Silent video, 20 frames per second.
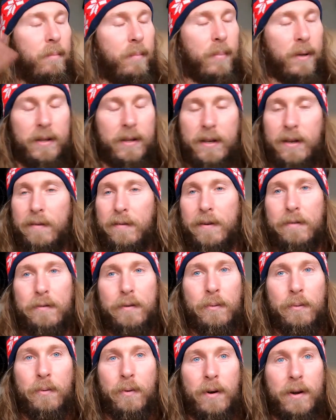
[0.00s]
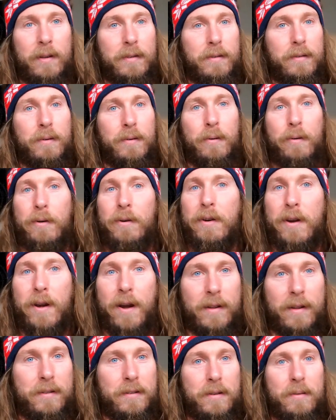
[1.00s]
Believe it if you want or
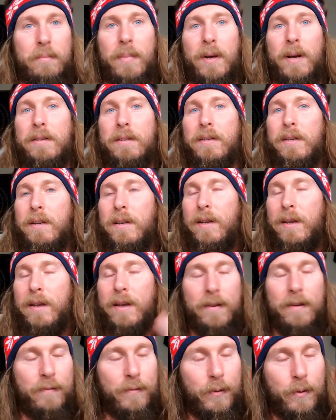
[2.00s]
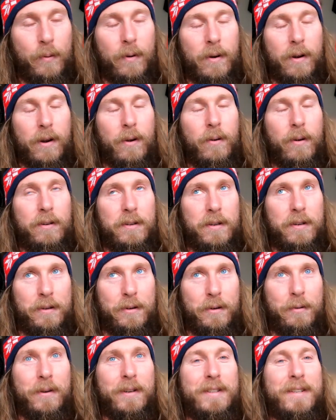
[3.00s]
not, but if you are going to do